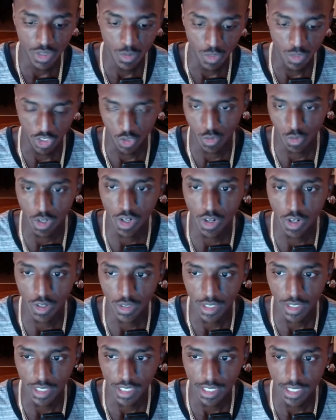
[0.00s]
what's
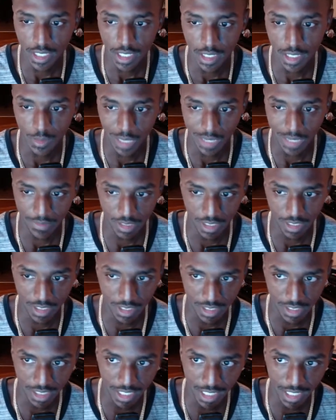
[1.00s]
wrong, and we have to
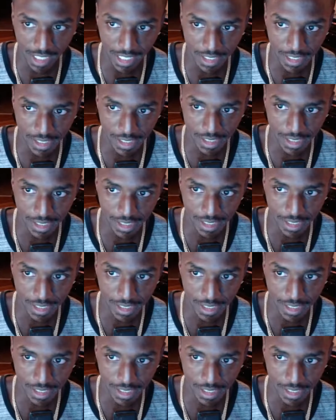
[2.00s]
discuss